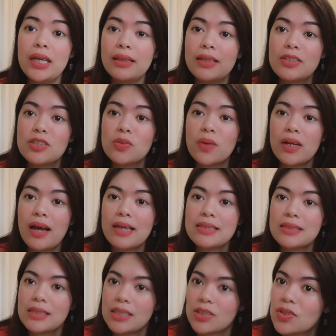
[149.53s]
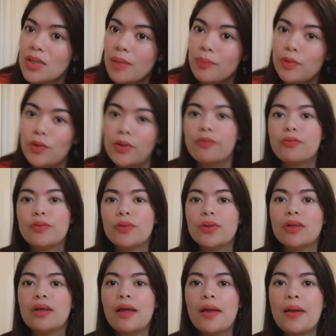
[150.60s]
This one has such a beautiful
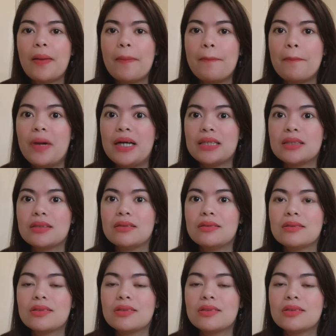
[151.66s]
bottle.